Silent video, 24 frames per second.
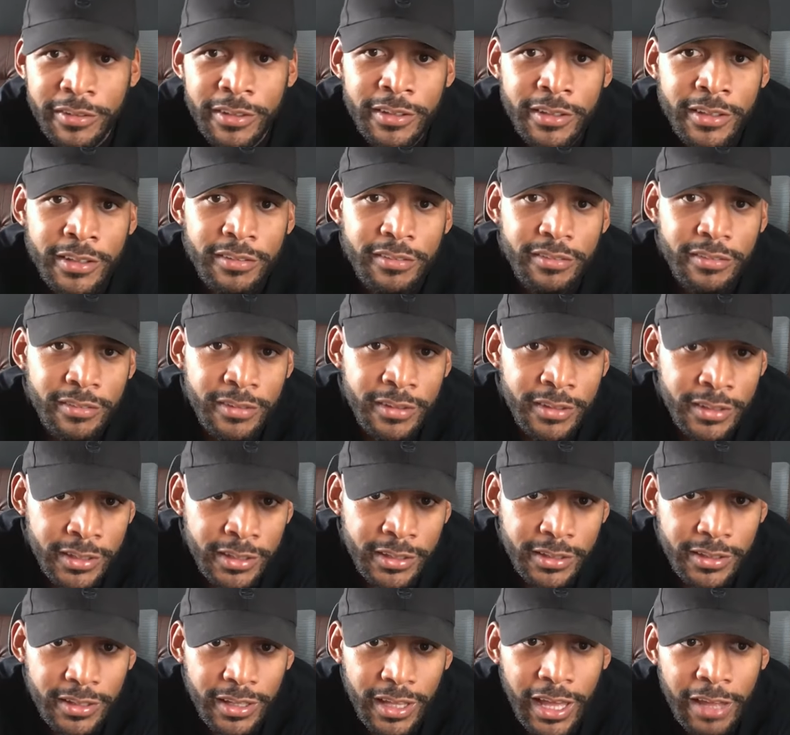and
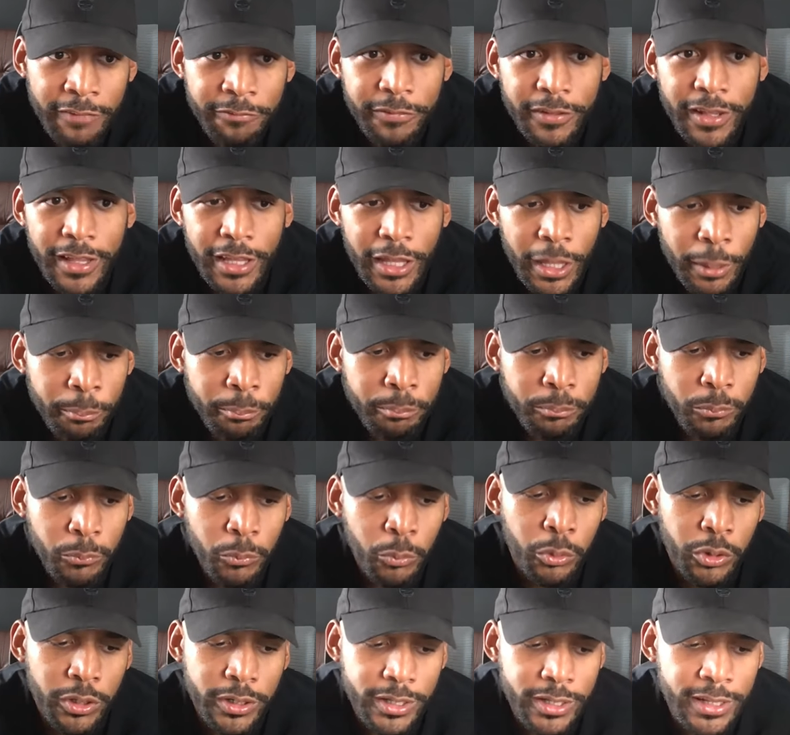I feel like I'm
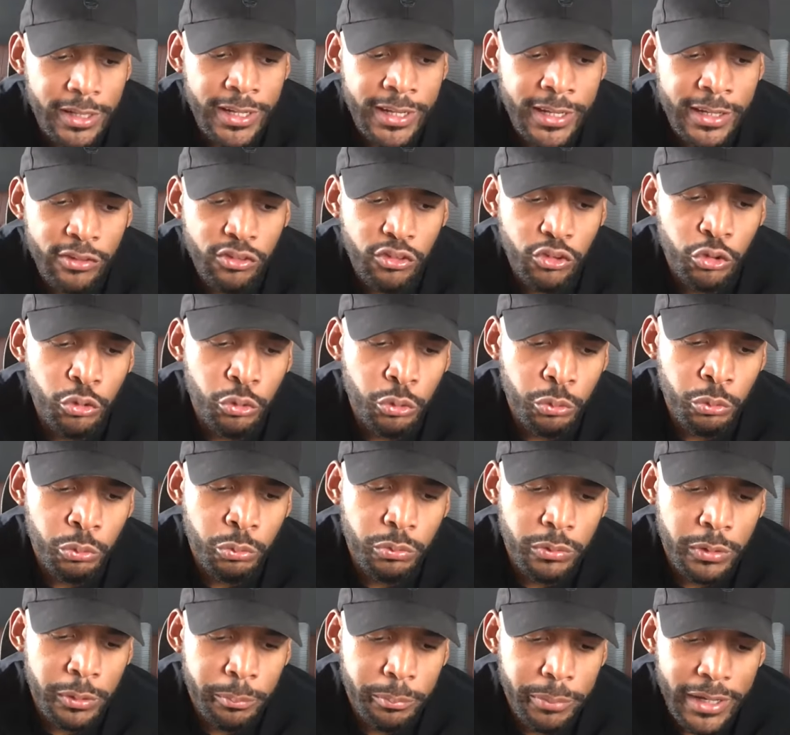more inclined to
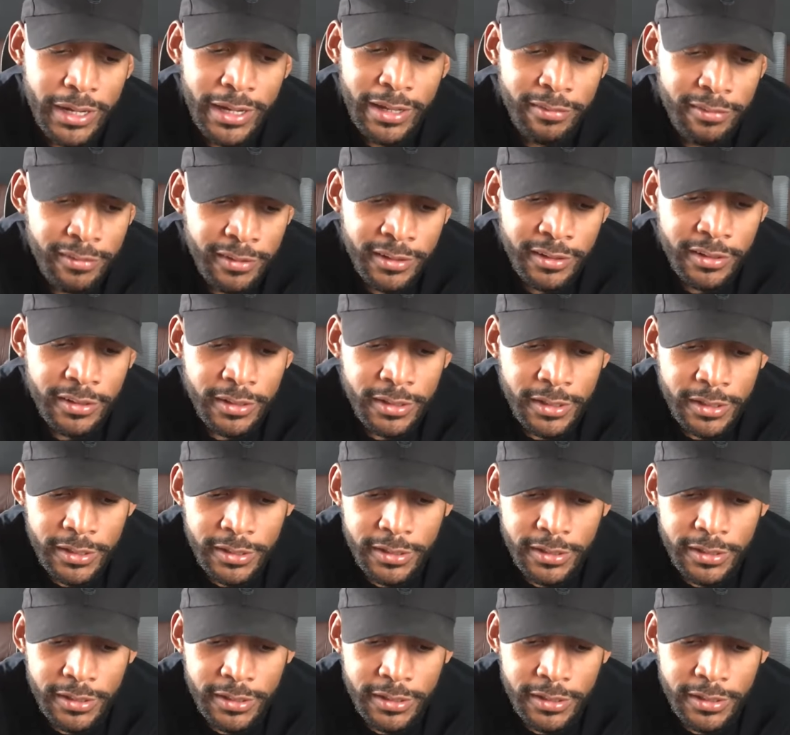composite